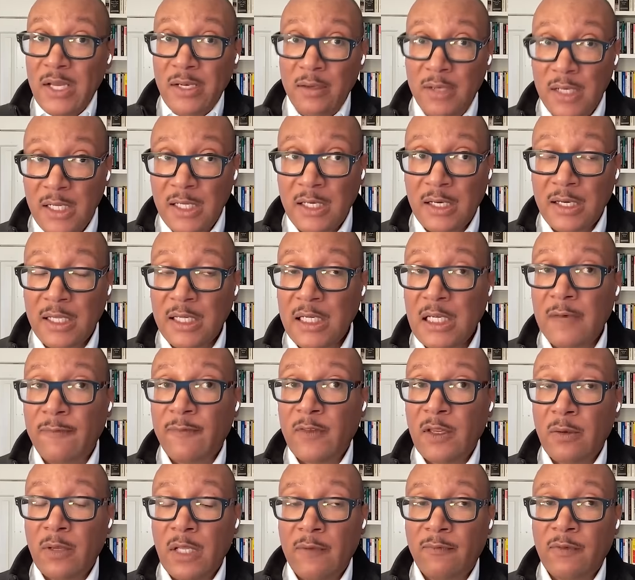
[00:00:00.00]
not need it. And if
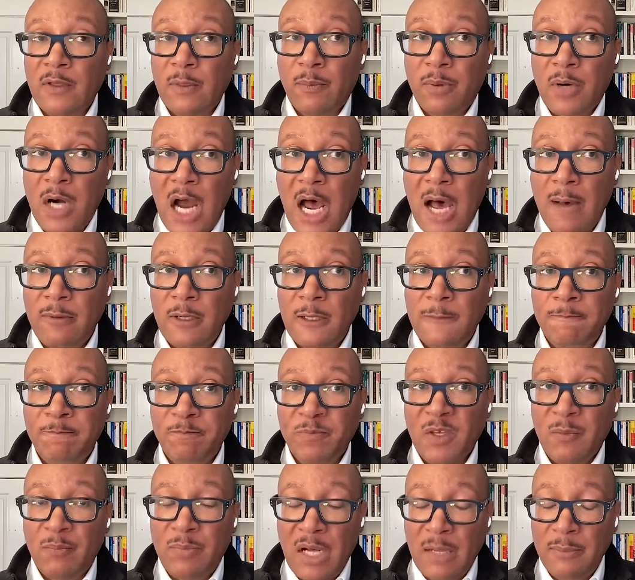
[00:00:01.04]
the if the problem
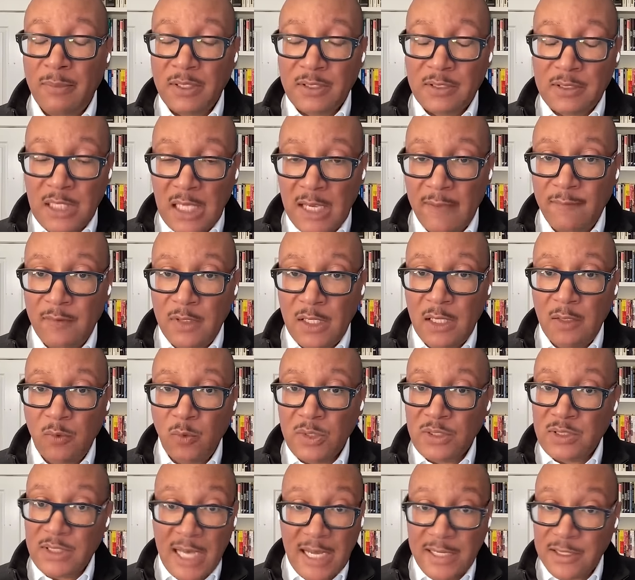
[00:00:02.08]
of public safety
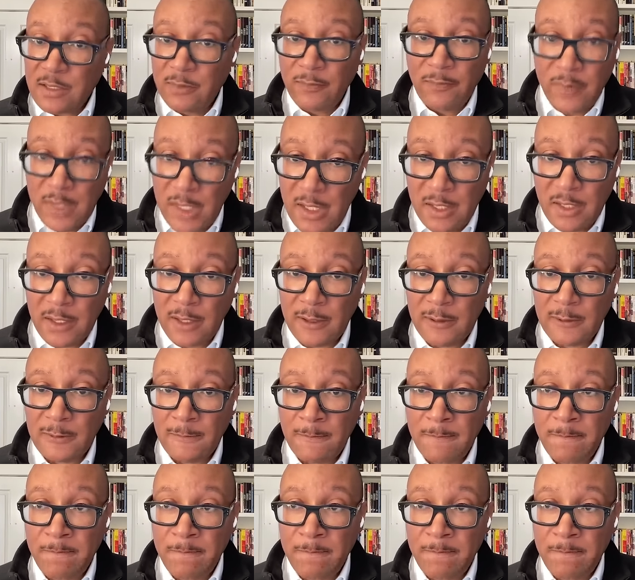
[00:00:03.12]
was not severe,